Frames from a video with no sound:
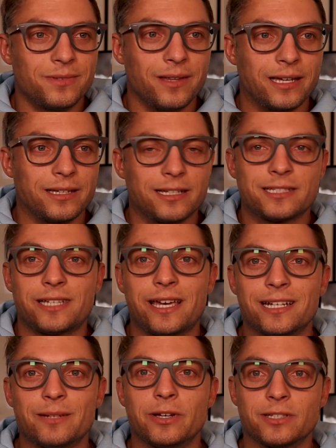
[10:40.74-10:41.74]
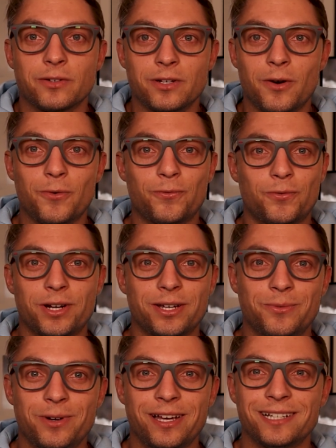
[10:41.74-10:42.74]
like exciting to me. I was like, no
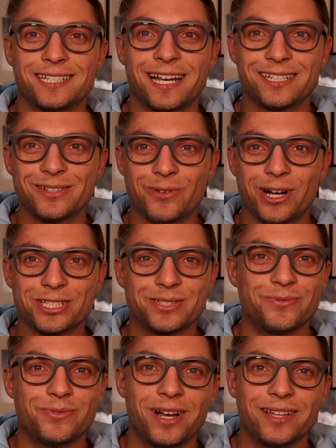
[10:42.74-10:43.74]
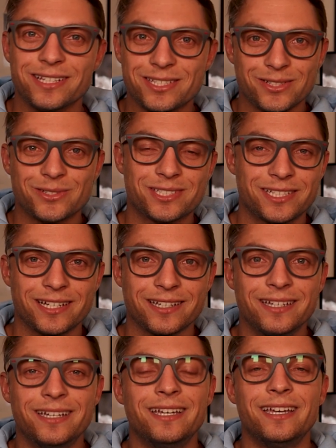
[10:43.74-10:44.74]
friggin' way. I was like, I get to watch them fly. That's so
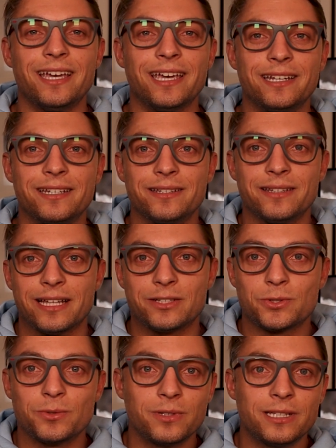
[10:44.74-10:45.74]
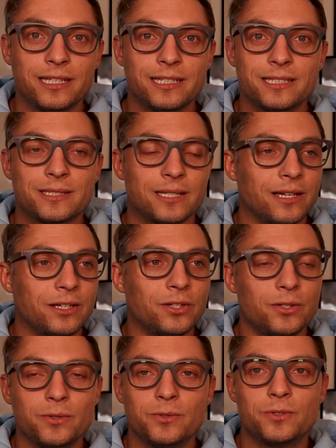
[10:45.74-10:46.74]
sick. And that truly is a
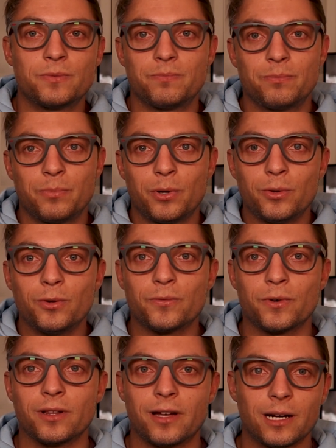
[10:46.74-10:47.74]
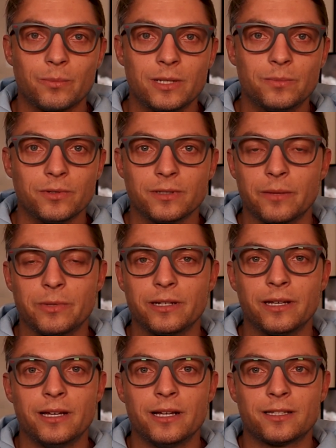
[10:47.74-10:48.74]
huge pull for a lot of people. I
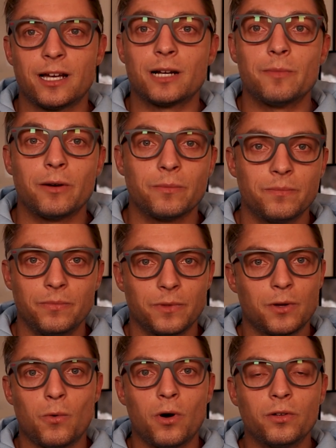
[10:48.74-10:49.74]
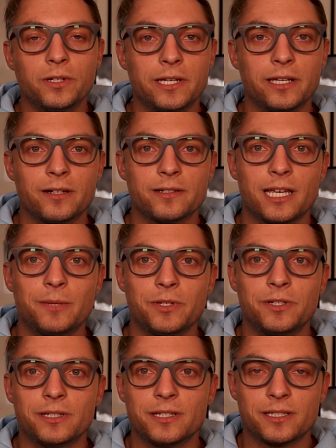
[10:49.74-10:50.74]
mean, talk about quality entertainment.
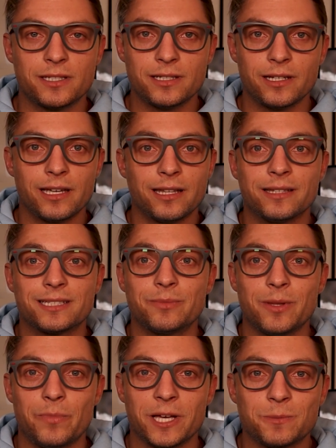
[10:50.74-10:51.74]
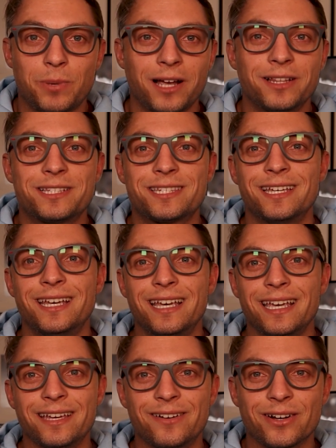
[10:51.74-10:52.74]
You get to see, again, some of the best pilots
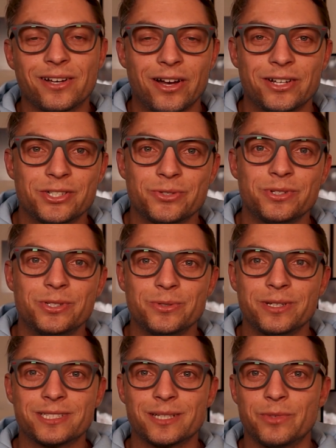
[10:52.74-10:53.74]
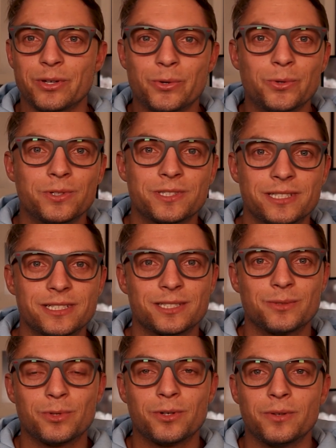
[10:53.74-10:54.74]
in our country doing some of the coolest things in
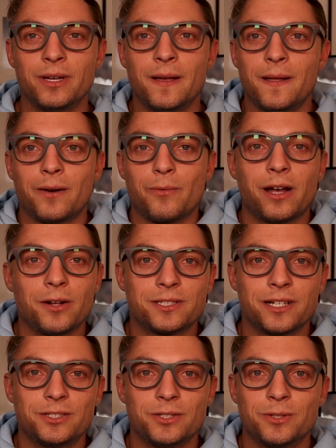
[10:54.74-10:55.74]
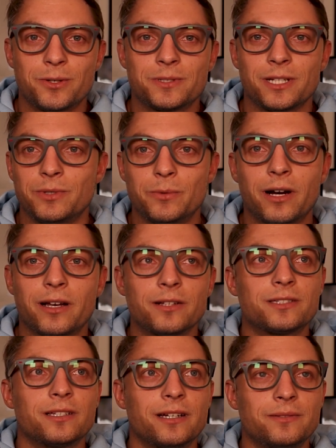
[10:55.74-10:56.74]
the world right outside your doorstep. You walk
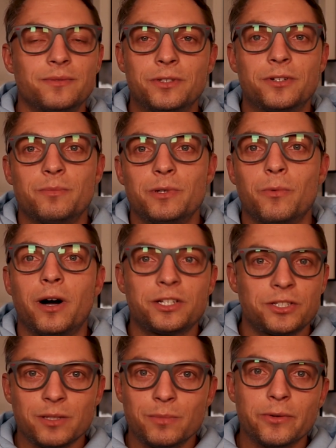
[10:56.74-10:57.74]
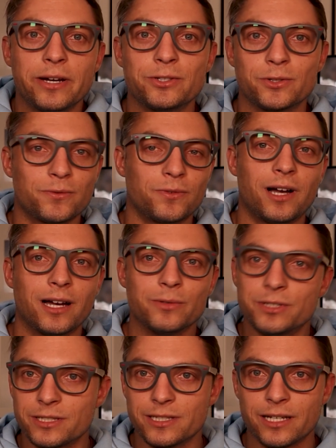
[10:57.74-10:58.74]
outside, you could be watching the Blue Angels fly,
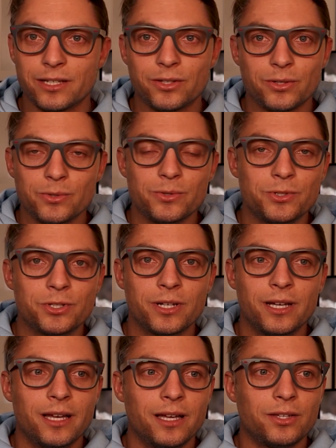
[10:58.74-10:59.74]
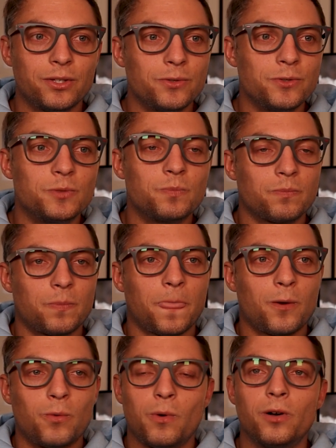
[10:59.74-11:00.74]
which is a huge, huge
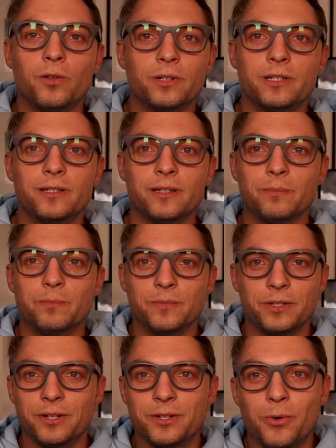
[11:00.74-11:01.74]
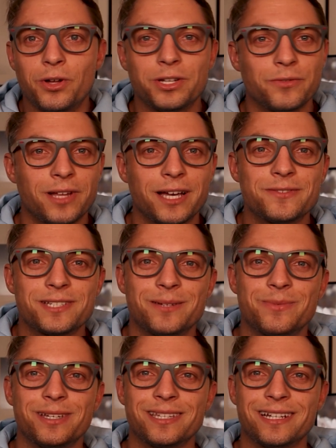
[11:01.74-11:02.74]
quality and you know, quality of life
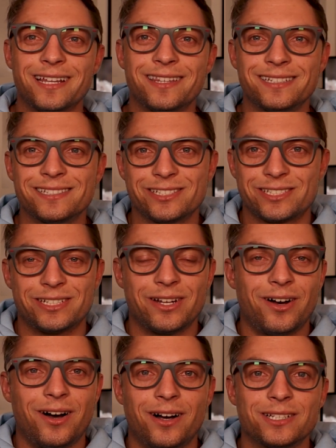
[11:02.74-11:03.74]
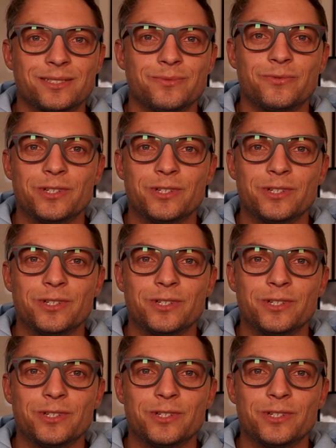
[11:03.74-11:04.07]
type thing that I think is just an awesome